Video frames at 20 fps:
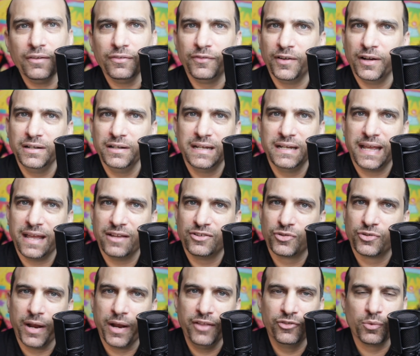of fun to get
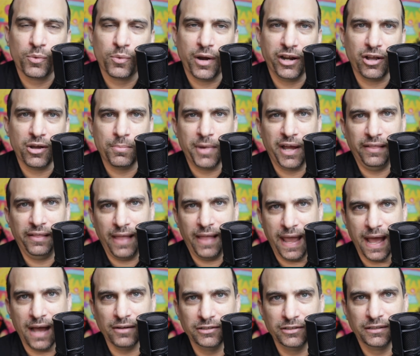trains running on my
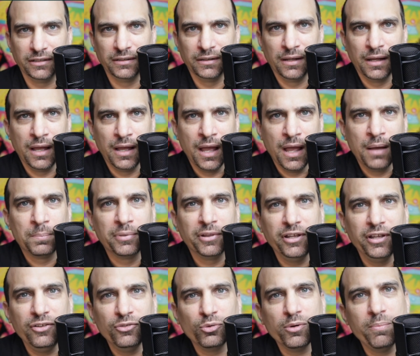layout.
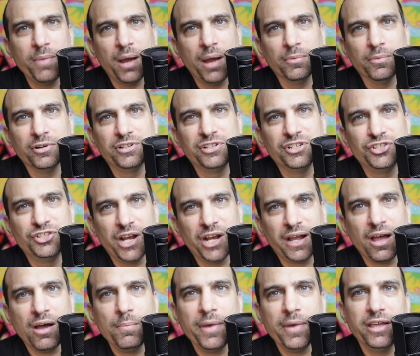Please remember to
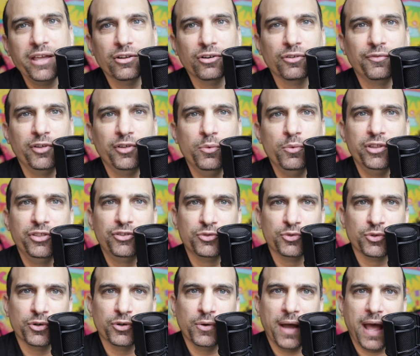check out my interview with
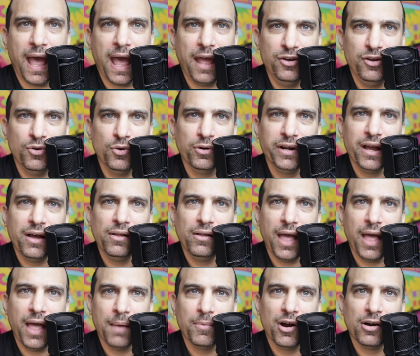Drew at NorDel
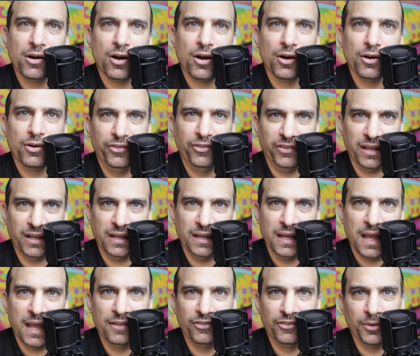MRRC
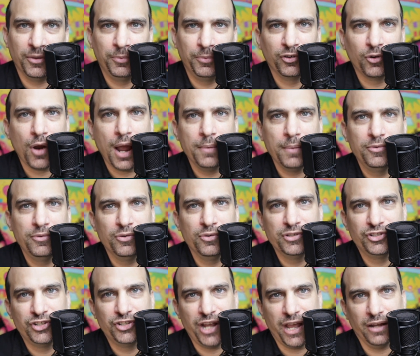and subscribe to
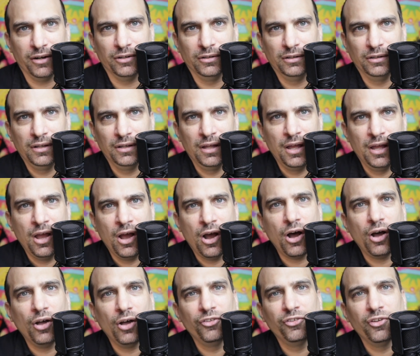his channel.
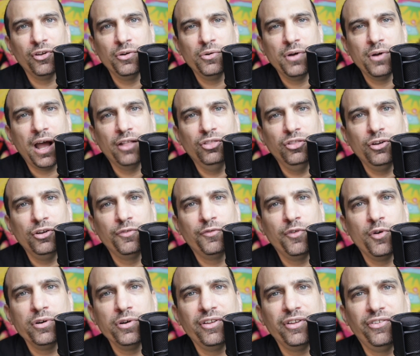Also, I look
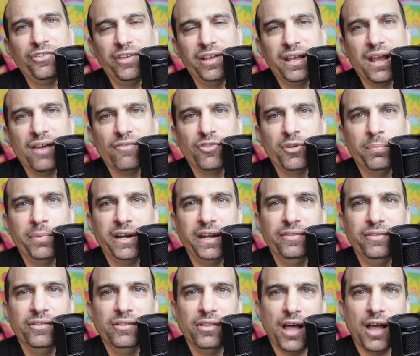forward to seeing everybody
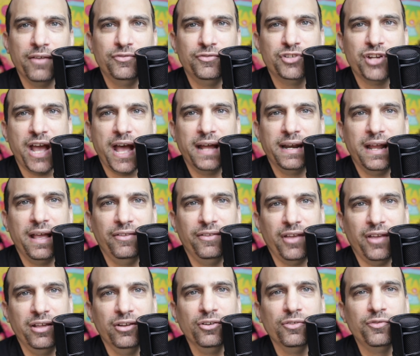in the live chat as
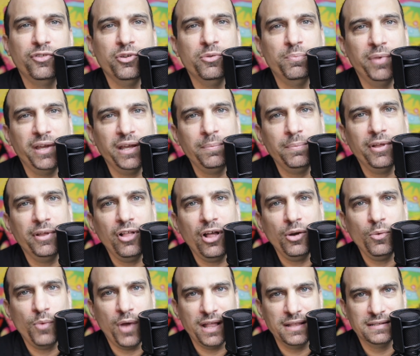I interview Big Bill
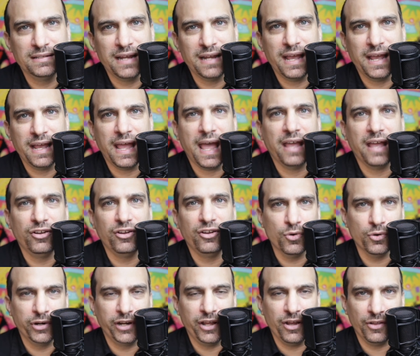on Wednesday and
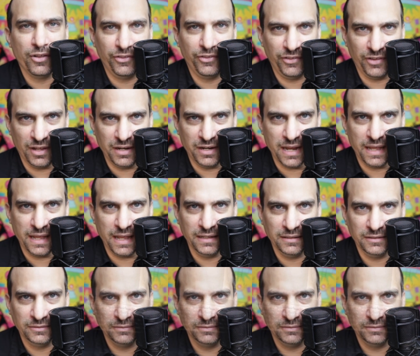Gordy on Sunday.